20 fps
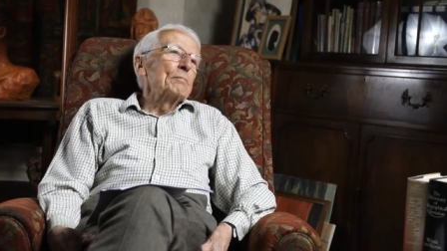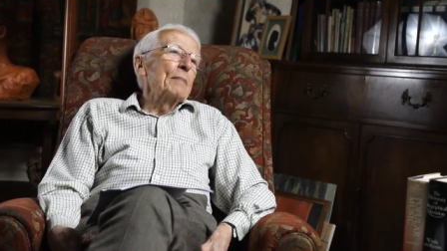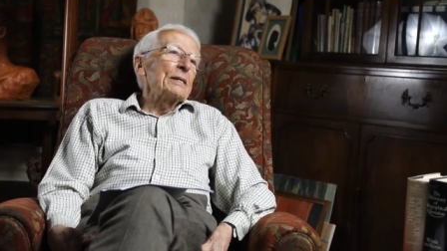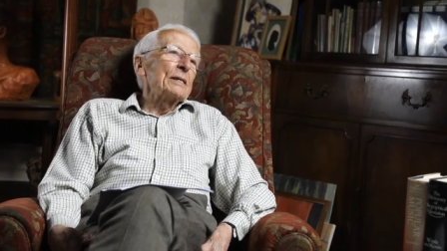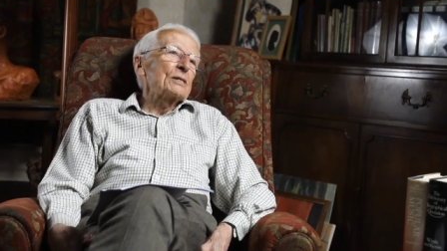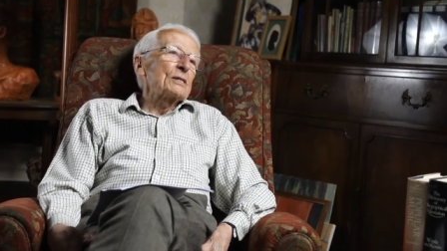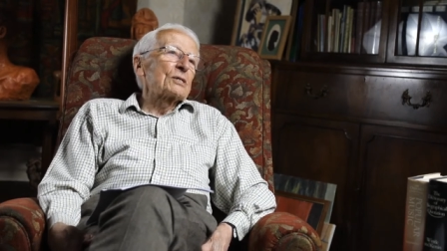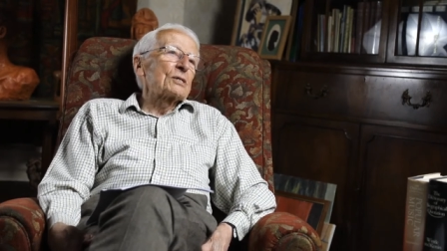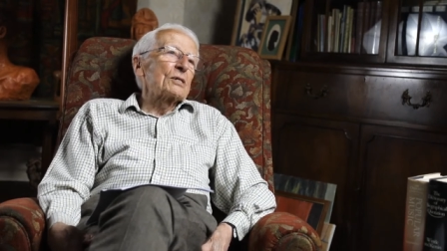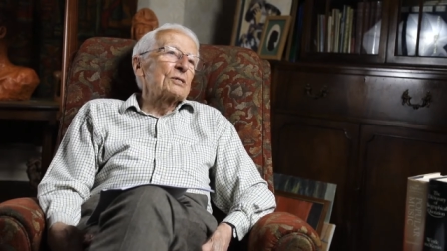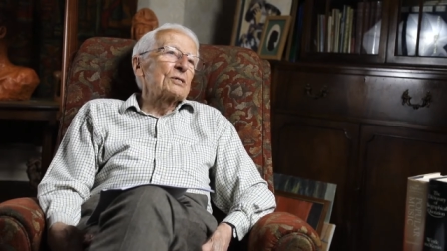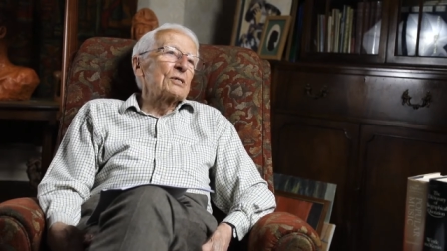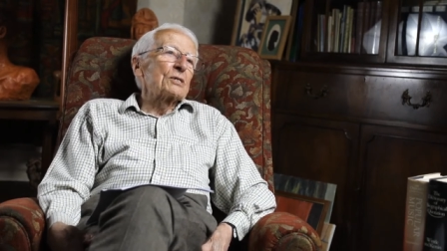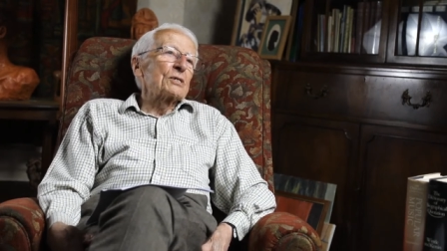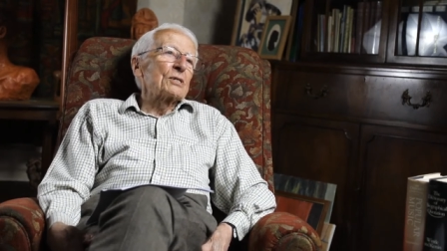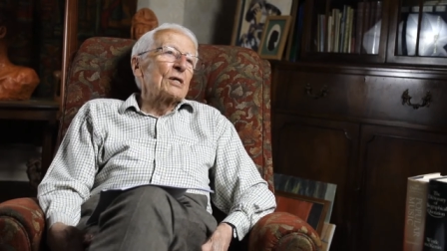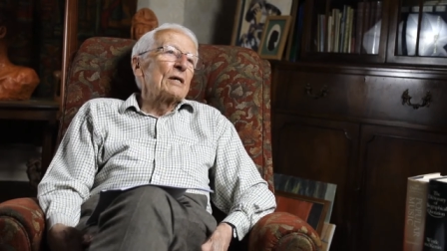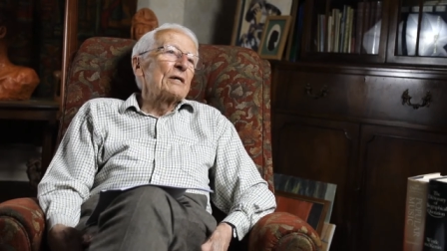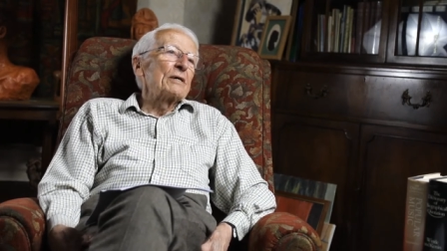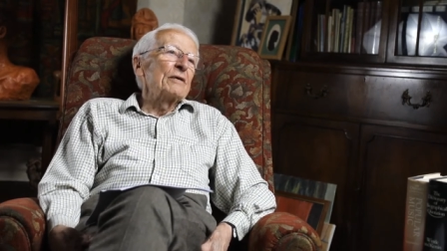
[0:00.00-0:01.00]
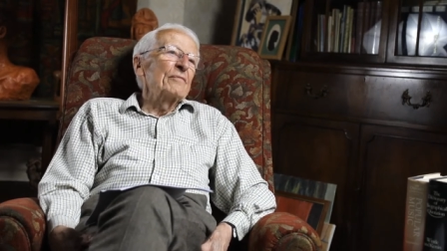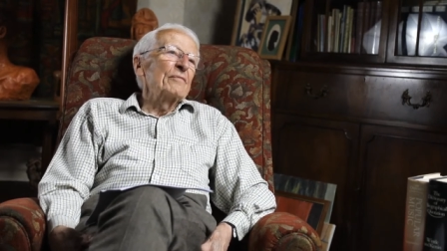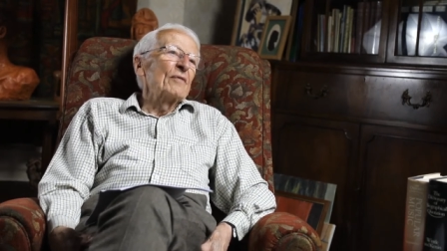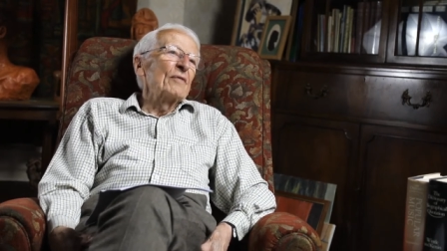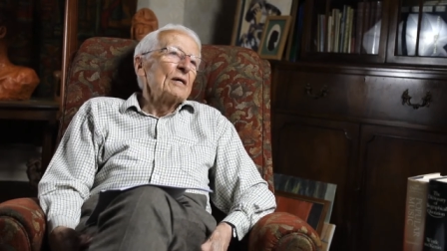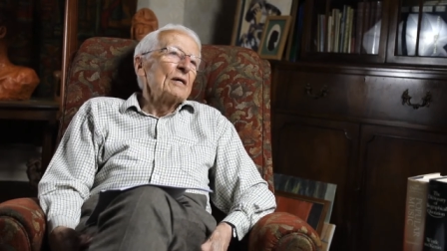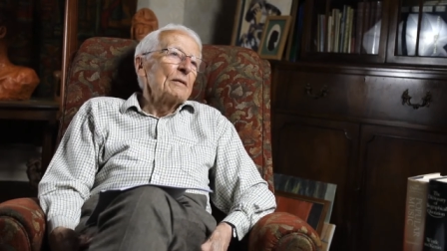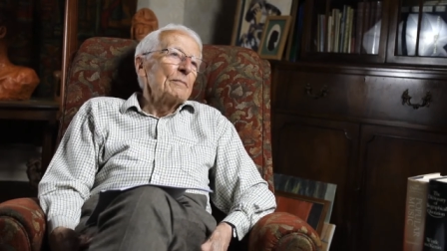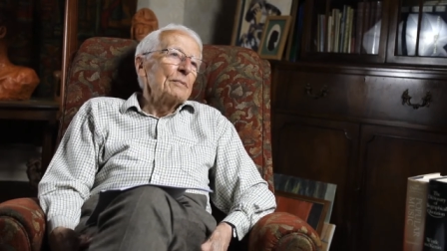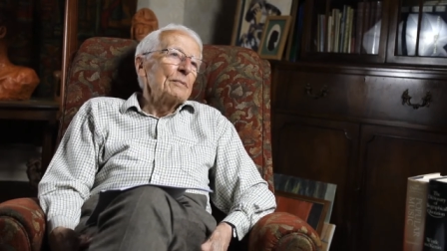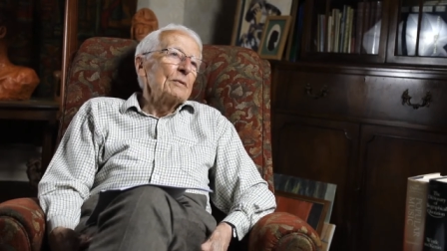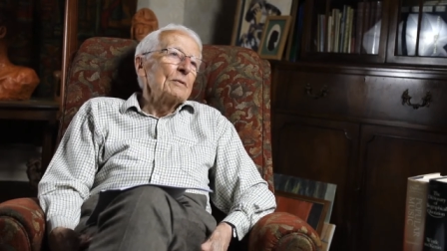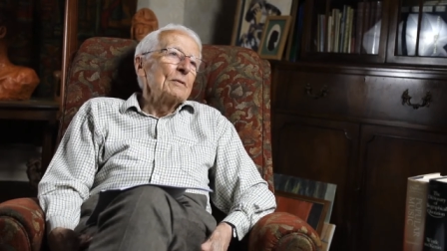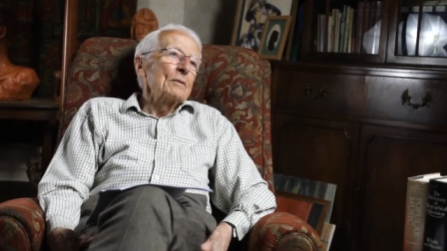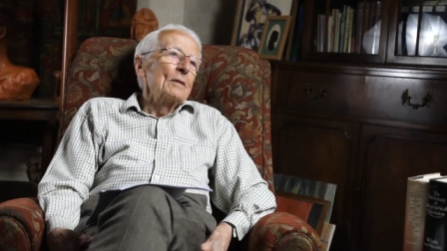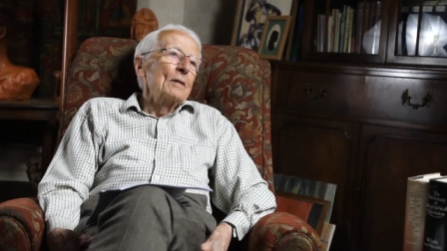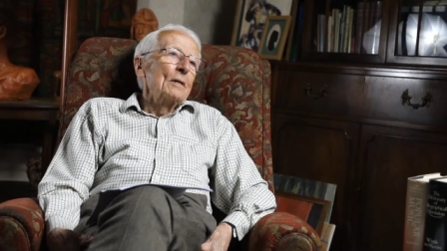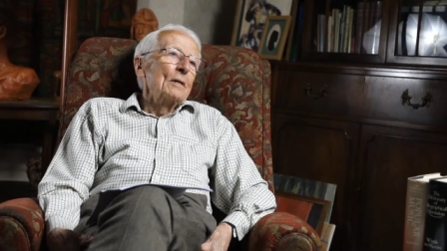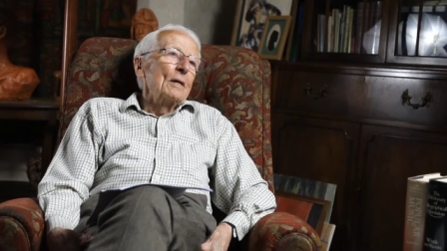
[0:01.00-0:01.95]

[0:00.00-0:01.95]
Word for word: makes the society viable